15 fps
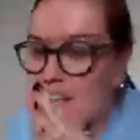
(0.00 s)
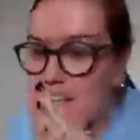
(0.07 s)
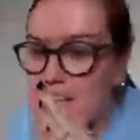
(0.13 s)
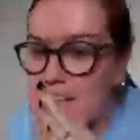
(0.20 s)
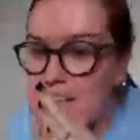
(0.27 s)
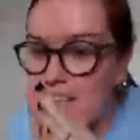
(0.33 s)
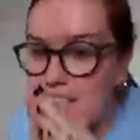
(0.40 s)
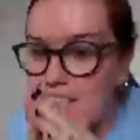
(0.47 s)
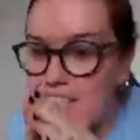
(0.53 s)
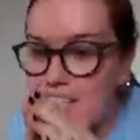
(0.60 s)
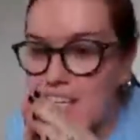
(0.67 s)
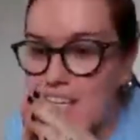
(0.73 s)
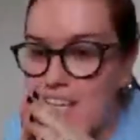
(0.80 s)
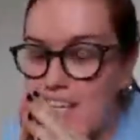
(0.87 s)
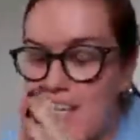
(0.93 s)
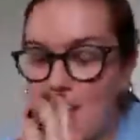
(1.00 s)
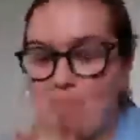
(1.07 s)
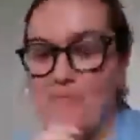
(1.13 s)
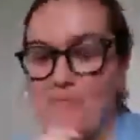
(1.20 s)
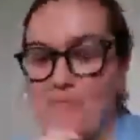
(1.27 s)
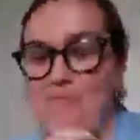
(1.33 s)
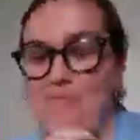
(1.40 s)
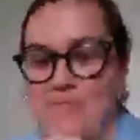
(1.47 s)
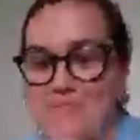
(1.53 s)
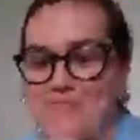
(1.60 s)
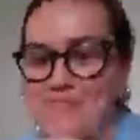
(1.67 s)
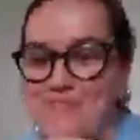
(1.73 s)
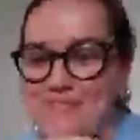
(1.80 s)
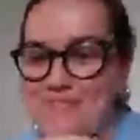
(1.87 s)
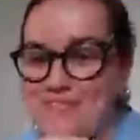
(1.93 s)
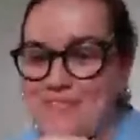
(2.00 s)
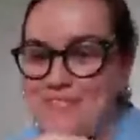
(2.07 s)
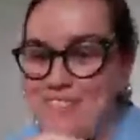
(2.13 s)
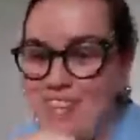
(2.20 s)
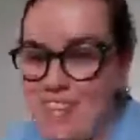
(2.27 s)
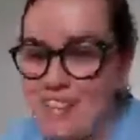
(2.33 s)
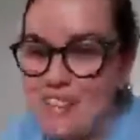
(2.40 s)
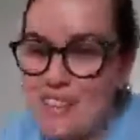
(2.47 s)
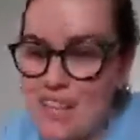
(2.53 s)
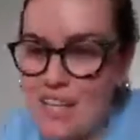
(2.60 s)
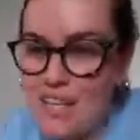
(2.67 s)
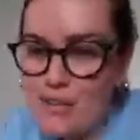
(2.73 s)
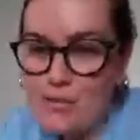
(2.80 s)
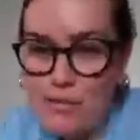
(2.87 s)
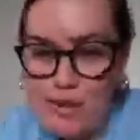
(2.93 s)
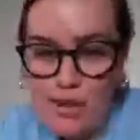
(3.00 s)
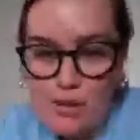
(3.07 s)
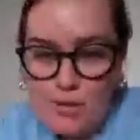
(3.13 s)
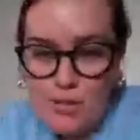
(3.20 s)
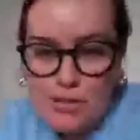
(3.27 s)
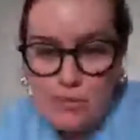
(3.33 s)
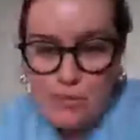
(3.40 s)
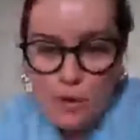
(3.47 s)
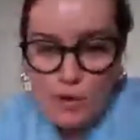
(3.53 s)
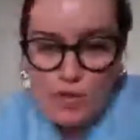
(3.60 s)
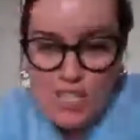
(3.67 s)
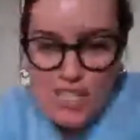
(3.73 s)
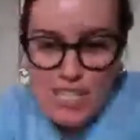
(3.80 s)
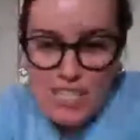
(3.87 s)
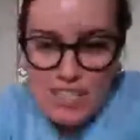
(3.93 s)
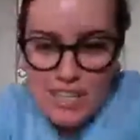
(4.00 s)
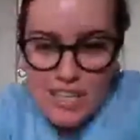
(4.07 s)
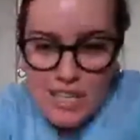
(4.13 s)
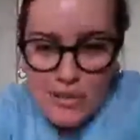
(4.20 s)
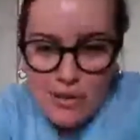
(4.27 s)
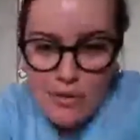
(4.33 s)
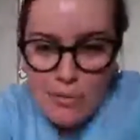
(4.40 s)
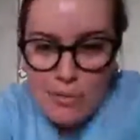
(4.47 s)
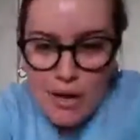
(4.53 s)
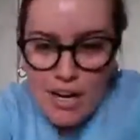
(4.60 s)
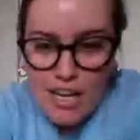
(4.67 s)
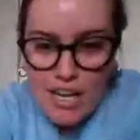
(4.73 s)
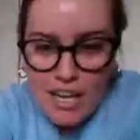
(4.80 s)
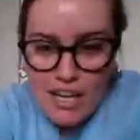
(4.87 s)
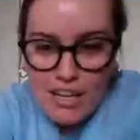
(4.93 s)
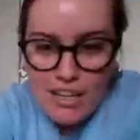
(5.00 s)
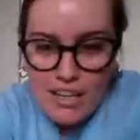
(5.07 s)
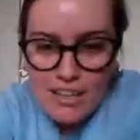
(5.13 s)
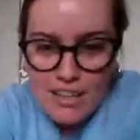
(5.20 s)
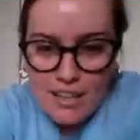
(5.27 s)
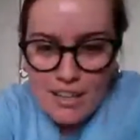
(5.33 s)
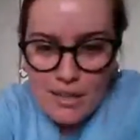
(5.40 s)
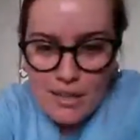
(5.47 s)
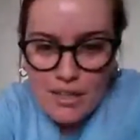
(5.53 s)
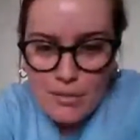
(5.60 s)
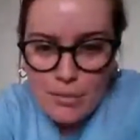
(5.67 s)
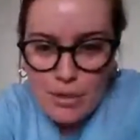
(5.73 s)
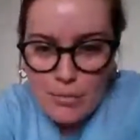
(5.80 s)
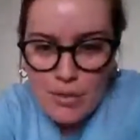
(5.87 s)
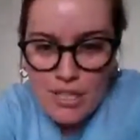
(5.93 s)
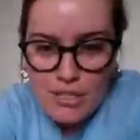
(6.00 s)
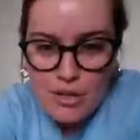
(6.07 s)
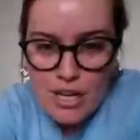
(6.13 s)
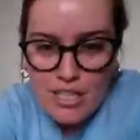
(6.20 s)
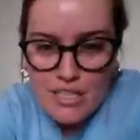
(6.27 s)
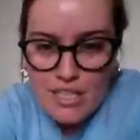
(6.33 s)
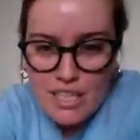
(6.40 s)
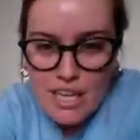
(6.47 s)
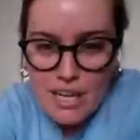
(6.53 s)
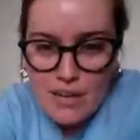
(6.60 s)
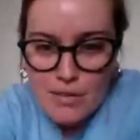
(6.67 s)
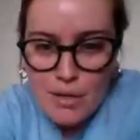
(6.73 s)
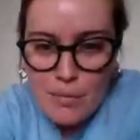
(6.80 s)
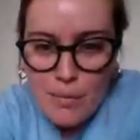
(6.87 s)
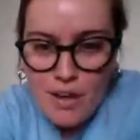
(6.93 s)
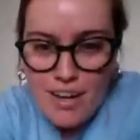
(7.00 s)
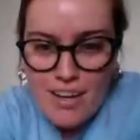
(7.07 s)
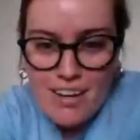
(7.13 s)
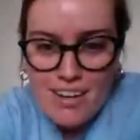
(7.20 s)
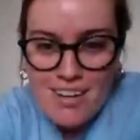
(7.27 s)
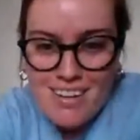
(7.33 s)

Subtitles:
Let's see. Thank you for those emojis. Thank you, everybody. I want to make sure I see everyone.